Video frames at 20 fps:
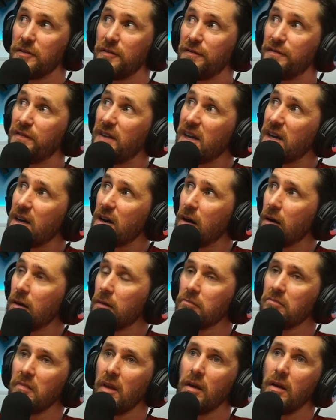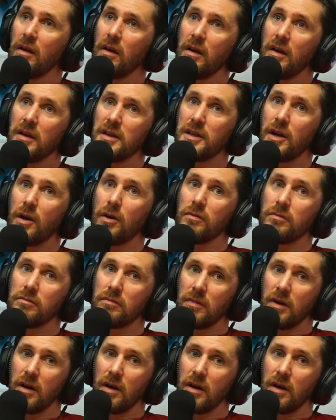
a fear, you know,